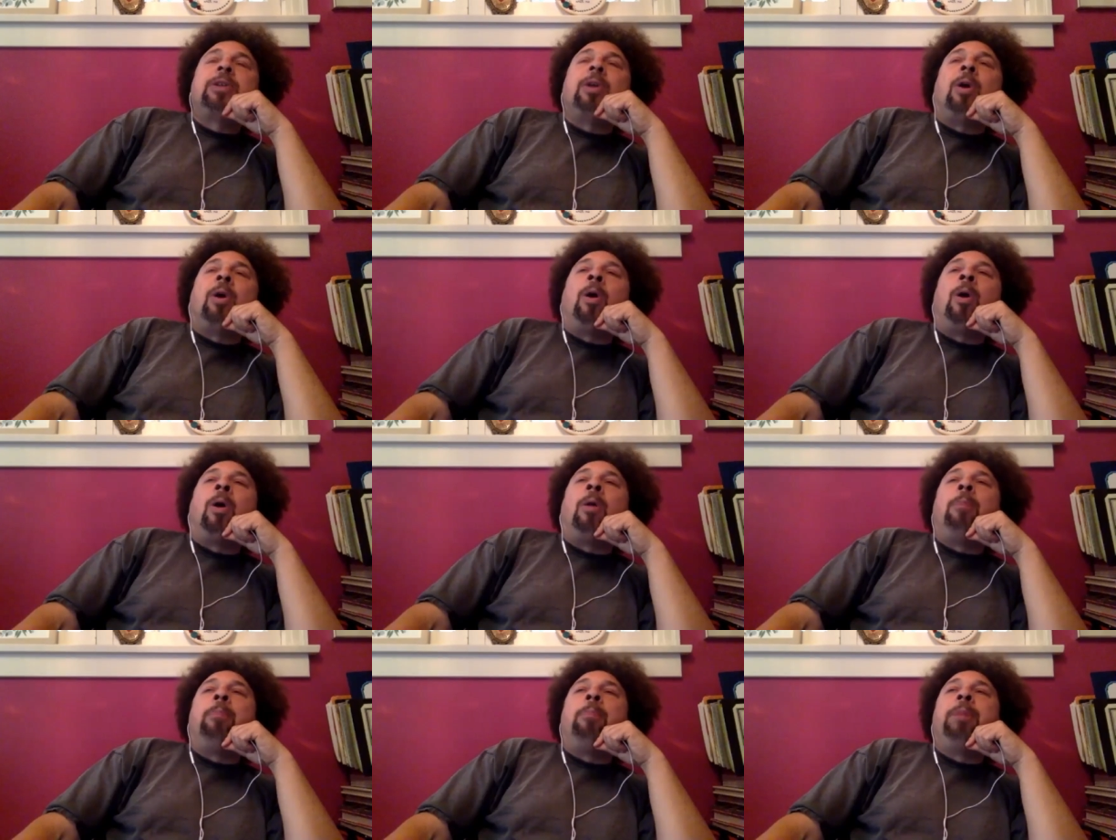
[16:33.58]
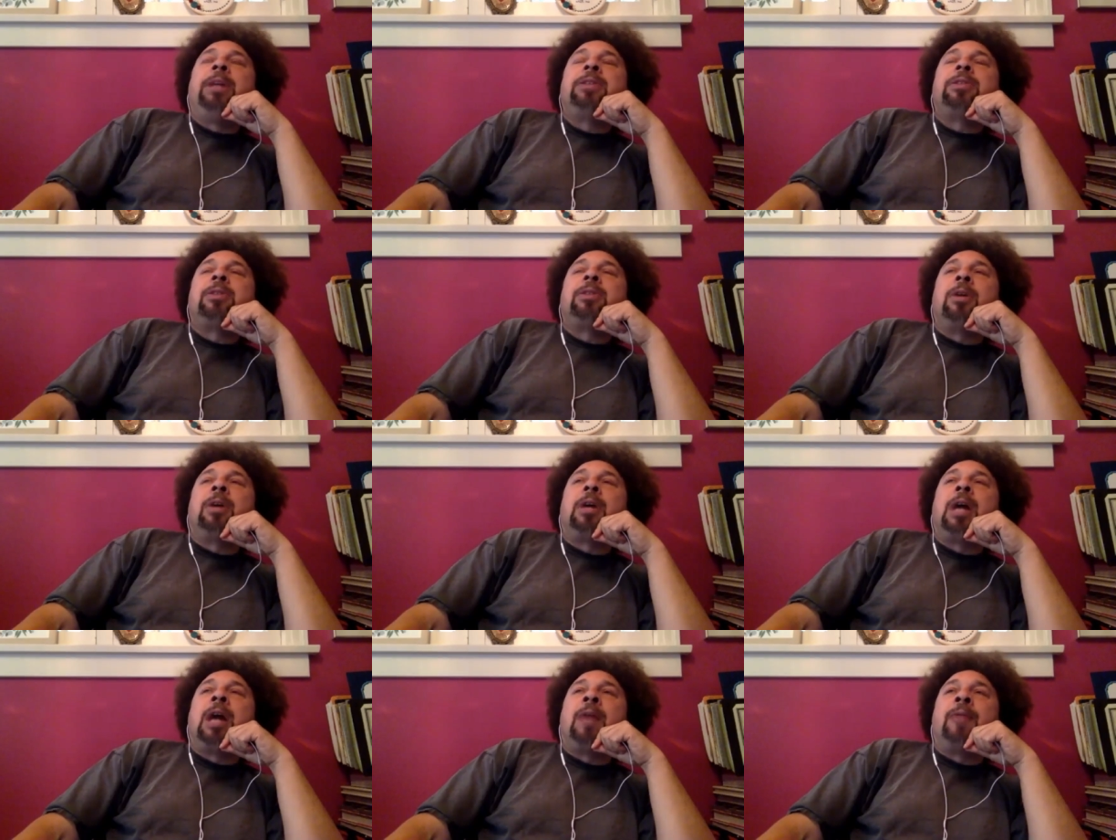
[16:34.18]
all based
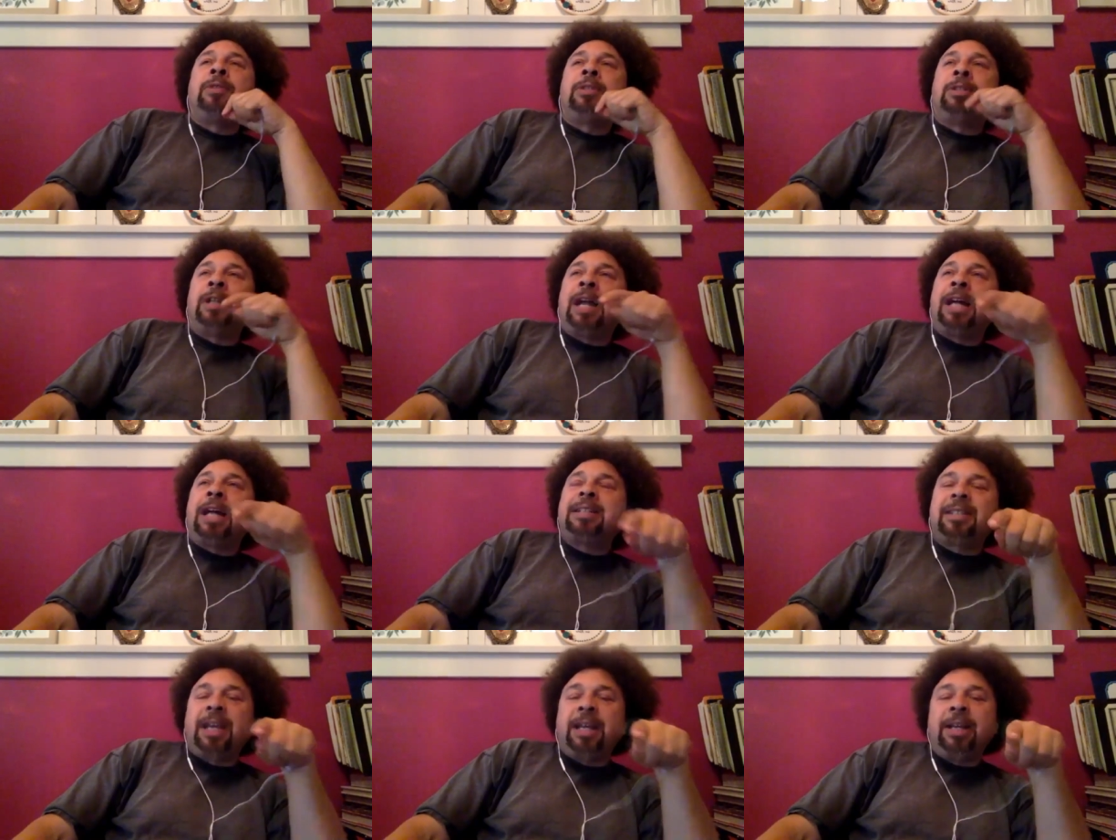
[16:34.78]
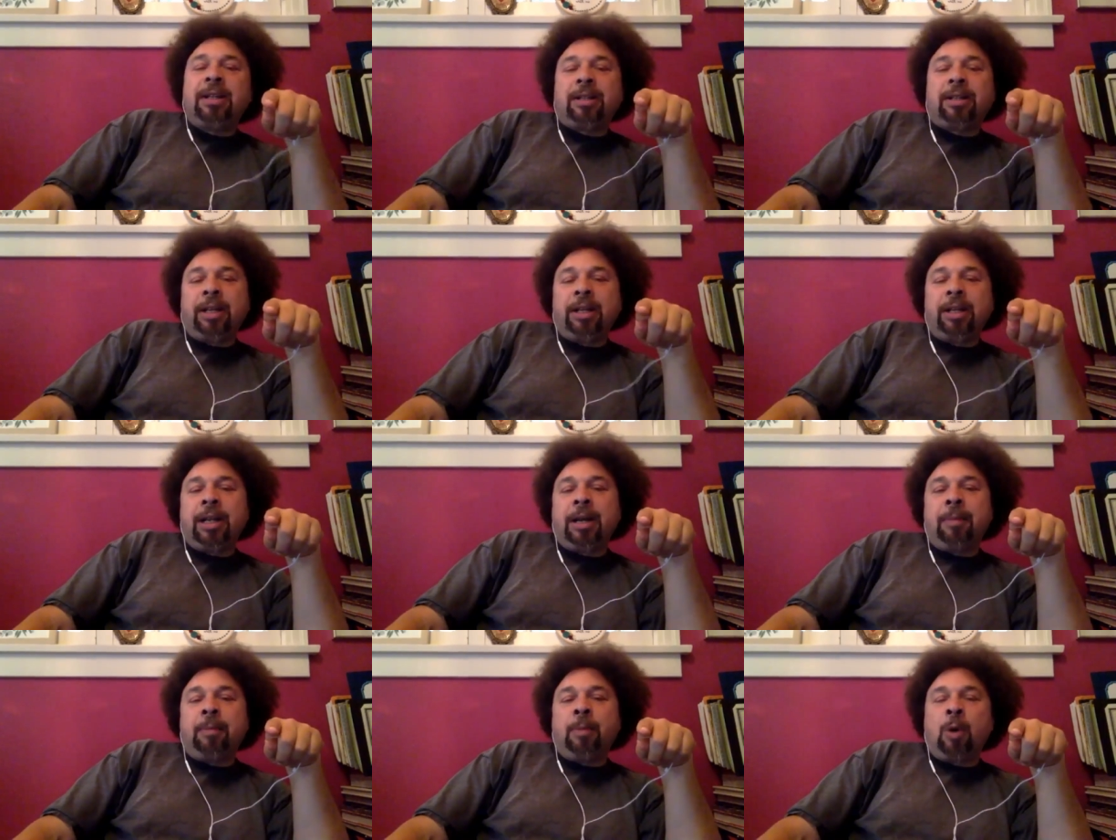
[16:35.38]
on confidence. Did I say the thing
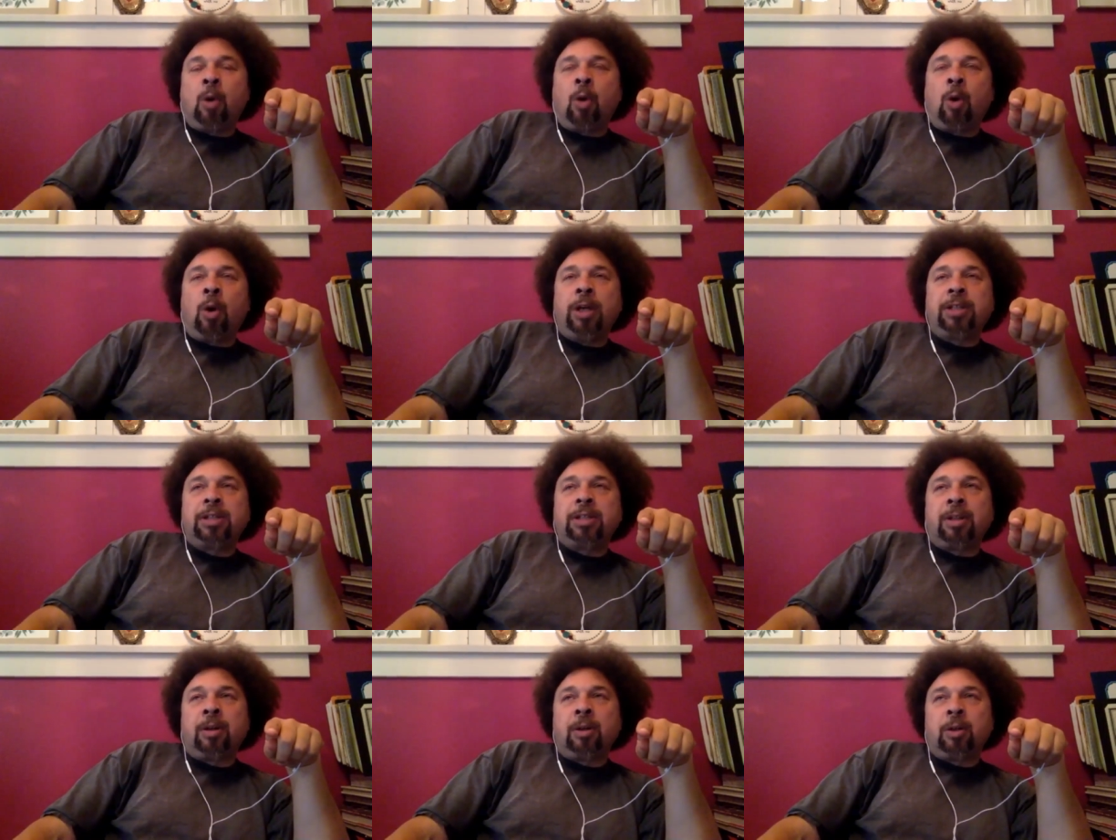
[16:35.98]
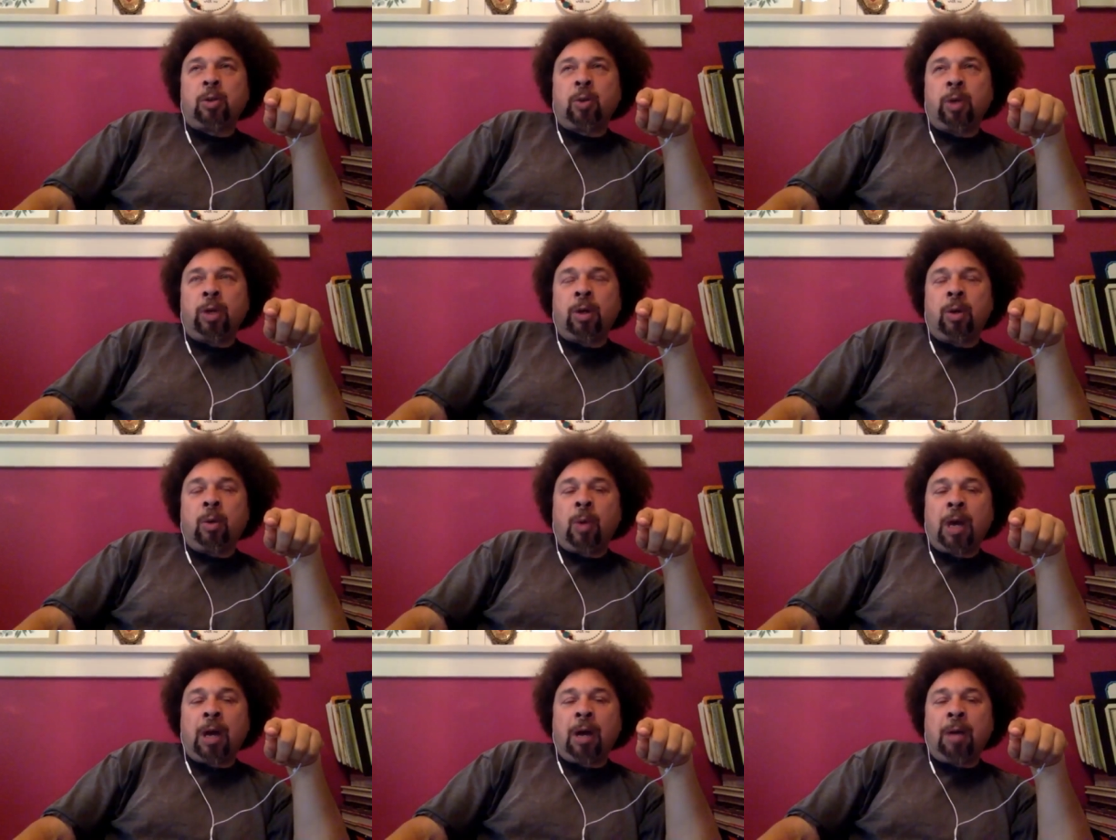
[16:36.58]
that McQuarrie said on Twitter a
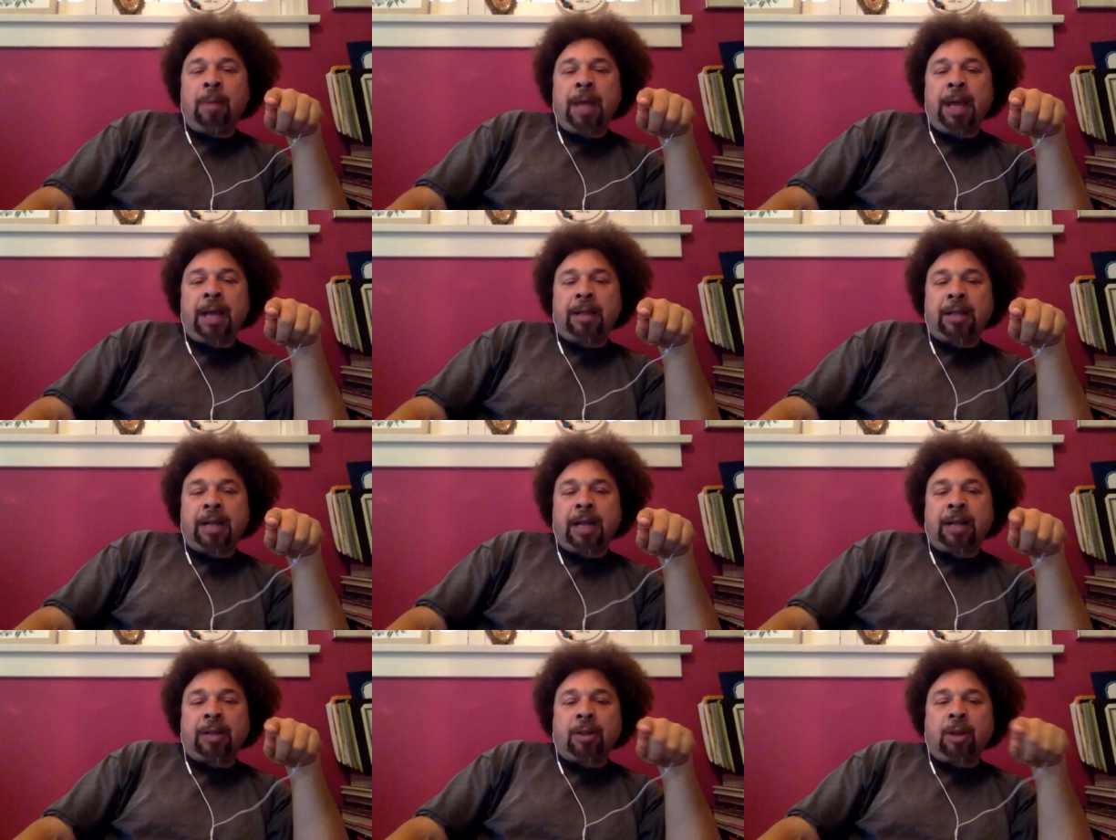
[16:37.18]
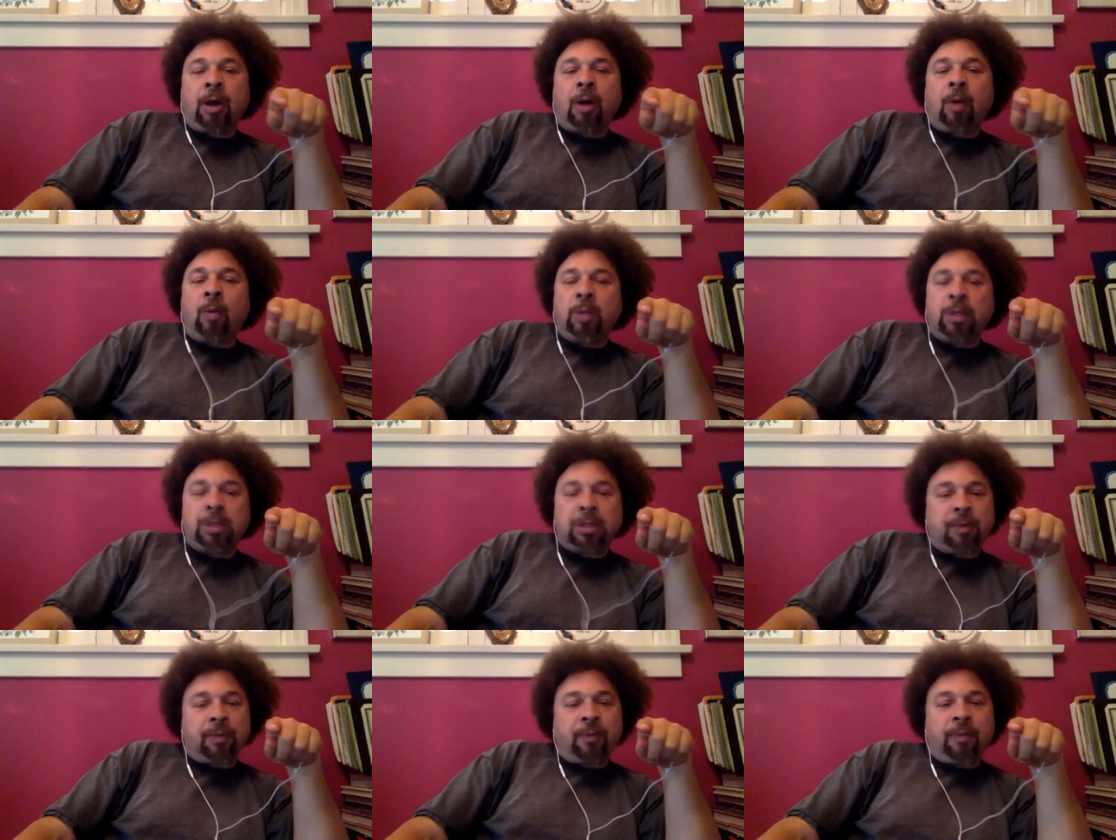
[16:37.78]
while back that I thought
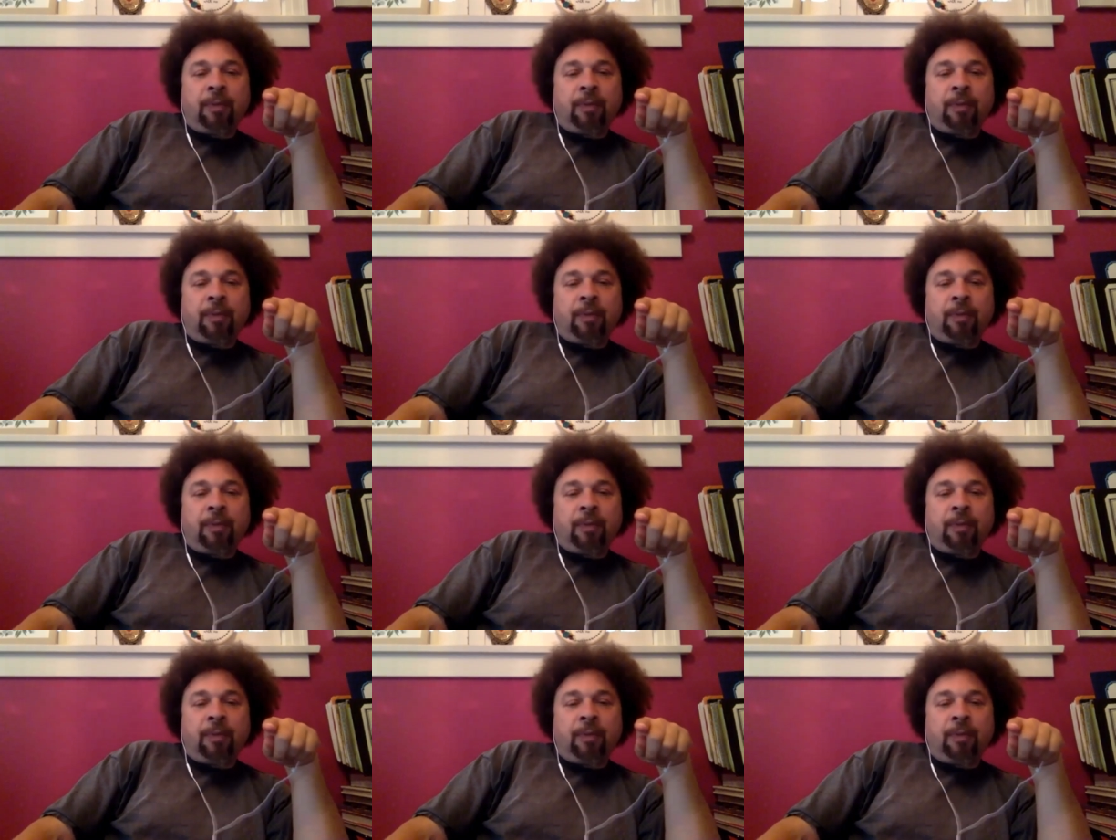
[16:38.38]
was